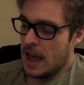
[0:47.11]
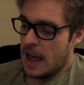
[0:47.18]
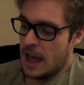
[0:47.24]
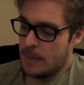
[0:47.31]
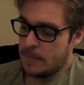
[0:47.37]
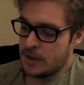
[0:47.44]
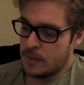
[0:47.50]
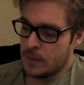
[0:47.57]

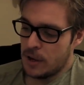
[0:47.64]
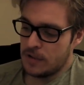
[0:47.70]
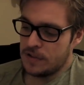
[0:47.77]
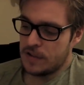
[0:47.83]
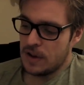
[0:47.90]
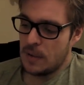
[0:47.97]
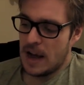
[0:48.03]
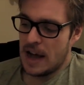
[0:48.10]
Um, you
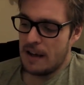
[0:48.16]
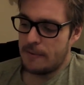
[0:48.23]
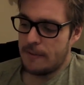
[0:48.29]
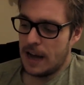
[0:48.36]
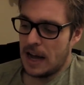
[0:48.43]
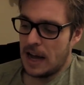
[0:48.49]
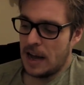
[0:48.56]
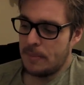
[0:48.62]
also have
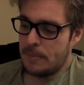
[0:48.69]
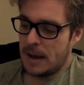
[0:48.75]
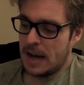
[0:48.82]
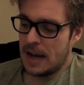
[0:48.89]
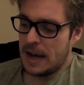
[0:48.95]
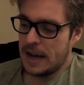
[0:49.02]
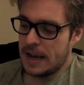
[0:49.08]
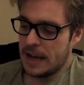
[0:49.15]
art
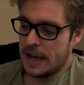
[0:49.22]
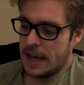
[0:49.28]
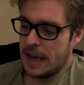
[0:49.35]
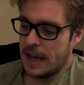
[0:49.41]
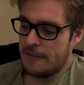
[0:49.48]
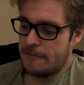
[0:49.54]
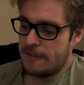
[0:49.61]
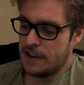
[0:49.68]
by
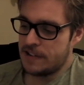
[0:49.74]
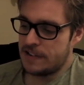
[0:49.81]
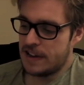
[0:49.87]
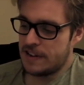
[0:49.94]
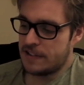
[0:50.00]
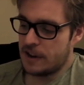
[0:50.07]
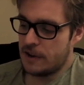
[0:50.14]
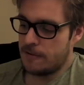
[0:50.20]
uh,
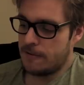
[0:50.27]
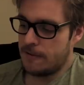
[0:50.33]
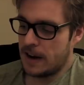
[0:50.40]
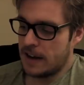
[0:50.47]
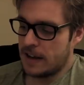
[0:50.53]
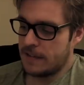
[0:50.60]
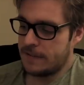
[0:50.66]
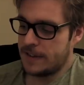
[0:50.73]
Francesco
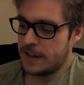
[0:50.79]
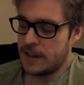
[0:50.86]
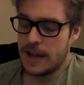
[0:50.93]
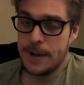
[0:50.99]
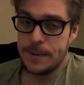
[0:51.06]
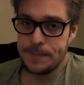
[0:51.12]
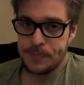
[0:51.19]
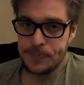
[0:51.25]

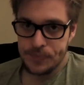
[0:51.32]
Francavilla,